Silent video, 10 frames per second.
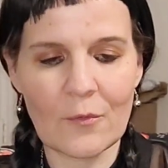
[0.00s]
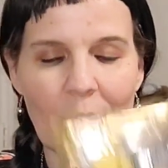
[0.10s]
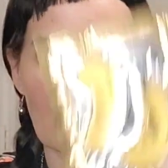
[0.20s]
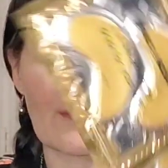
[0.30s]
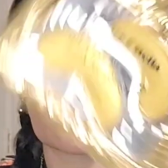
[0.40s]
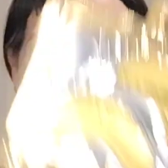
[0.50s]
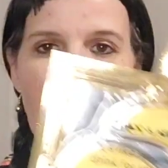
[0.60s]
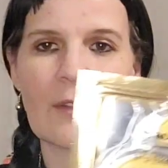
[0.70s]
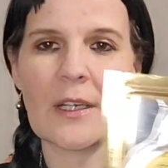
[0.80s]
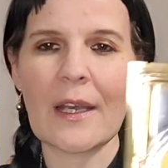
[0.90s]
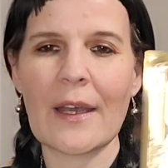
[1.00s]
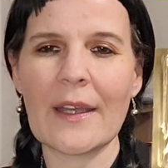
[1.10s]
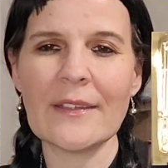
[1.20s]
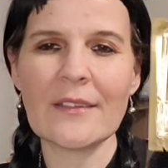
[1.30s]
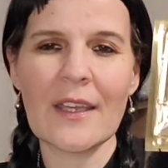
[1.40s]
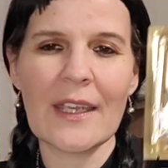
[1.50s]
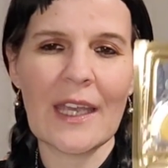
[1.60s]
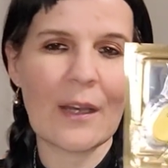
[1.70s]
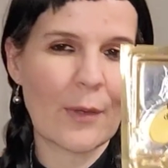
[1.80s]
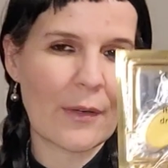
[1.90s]
One of my favorite kind.
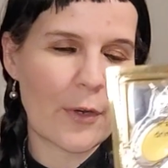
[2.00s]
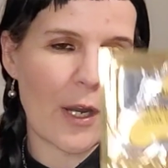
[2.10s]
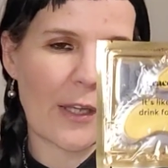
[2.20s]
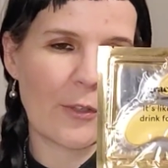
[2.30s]
However,